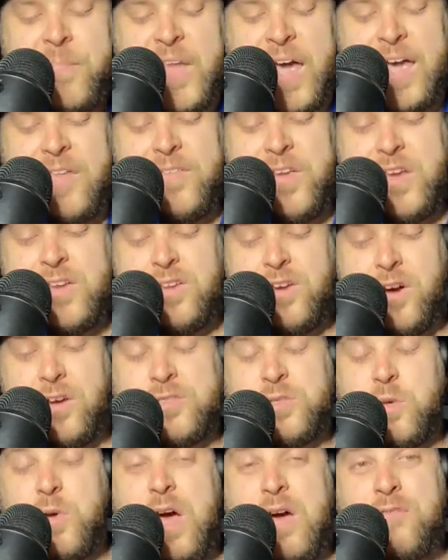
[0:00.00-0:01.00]
And then you
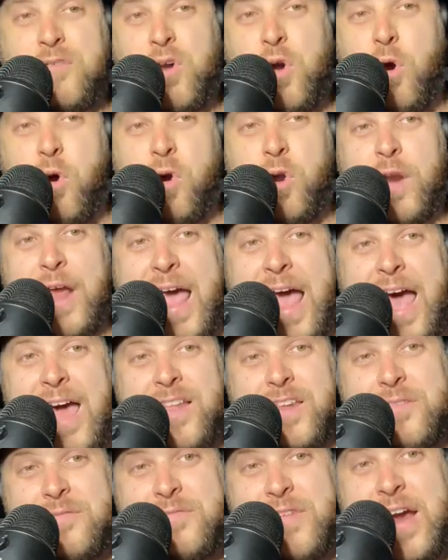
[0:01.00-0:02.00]
also have guard
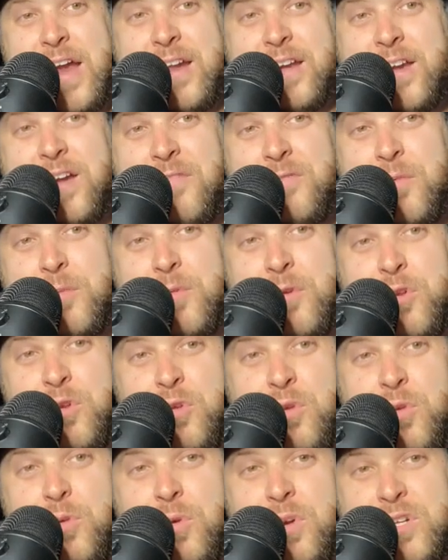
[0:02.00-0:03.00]
Alan Faneca from the New
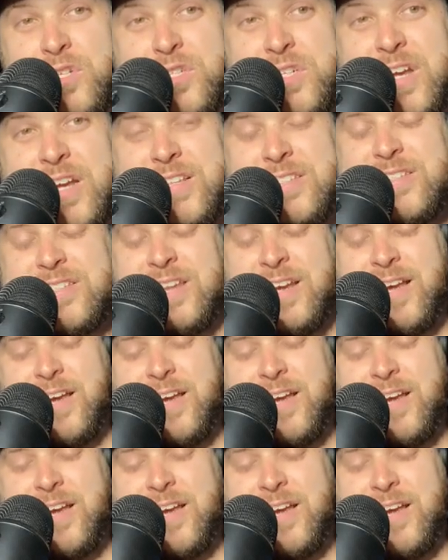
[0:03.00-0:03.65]
York Jets.